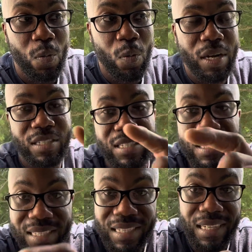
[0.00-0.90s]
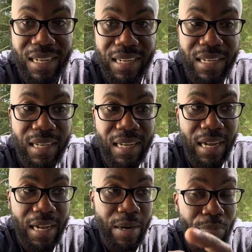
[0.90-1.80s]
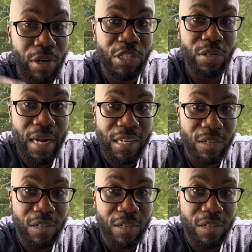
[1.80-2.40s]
which I kind of brushed you guys